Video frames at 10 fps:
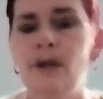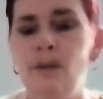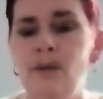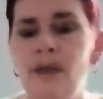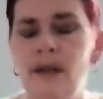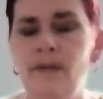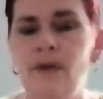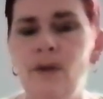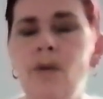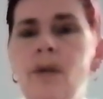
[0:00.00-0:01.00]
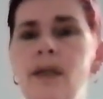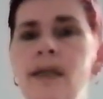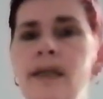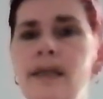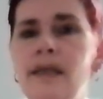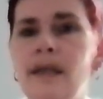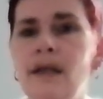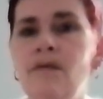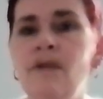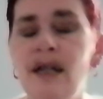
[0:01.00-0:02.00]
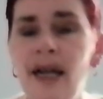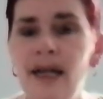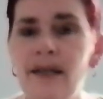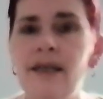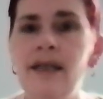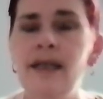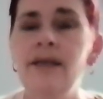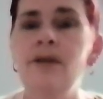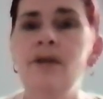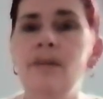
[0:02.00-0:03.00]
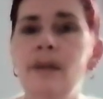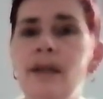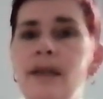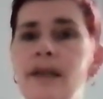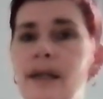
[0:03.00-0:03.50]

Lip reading: those difficulties, relaxing into it.